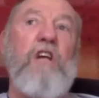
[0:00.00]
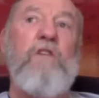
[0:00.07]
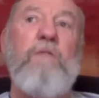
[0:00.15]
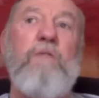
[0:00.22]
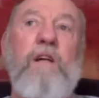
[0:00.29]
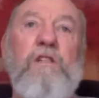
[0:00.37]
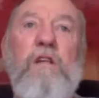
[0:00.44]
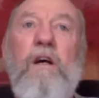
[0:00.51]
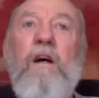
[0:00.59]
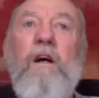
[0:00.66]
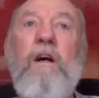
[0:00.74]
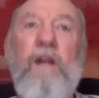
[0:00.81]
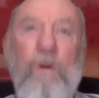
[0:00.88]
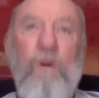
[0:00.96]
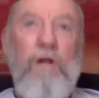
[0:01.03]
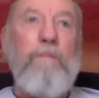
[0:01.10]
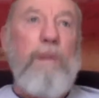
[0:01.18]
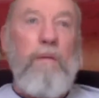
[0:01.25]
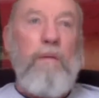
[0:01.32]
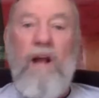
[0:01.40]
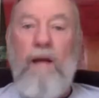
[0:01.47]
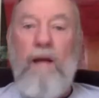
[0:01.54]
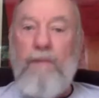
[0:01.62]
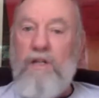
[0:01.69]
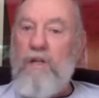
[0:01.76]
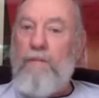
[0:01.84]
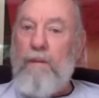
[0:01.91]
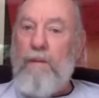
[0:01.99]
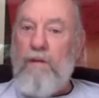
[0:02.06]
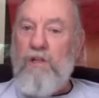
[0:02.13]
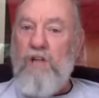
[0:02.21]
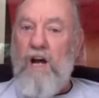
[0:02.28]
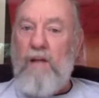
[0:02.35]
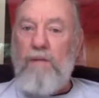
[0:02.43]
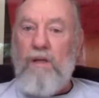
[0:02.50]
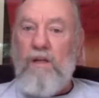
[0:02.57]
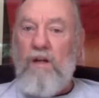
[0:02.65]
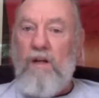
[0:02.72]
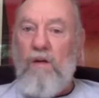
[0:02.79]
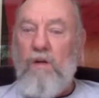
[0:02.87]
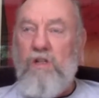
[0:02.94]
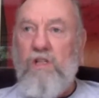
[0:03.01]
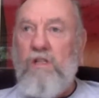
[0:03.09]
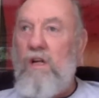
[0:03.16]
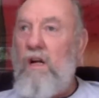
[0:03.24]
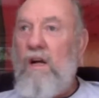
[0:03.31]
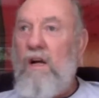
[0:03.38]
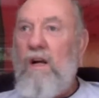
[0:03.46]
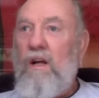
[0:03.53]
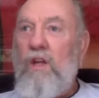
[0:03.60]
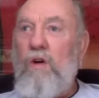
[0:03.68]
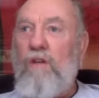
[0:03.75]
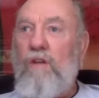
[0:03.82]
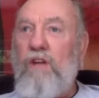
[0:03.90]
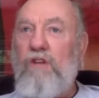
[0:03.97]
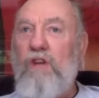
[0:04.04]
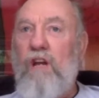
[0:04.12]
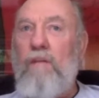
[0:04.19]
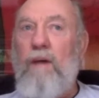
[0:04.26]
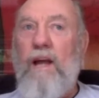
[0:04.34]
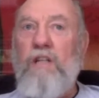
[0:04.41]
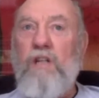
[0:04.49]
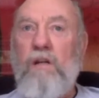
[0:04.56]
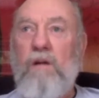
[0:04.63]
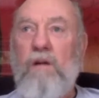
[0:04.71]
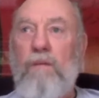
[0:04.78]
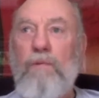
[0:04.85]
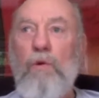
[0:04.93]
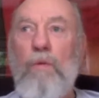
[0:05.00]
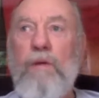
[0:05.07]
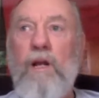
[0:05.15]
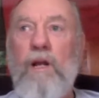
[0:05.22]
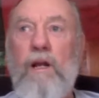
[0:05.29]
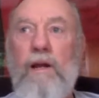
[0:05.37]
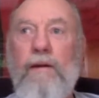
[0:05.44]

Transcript: You make, some people are happy, some people are sad, but you have to try to manage it appropriately.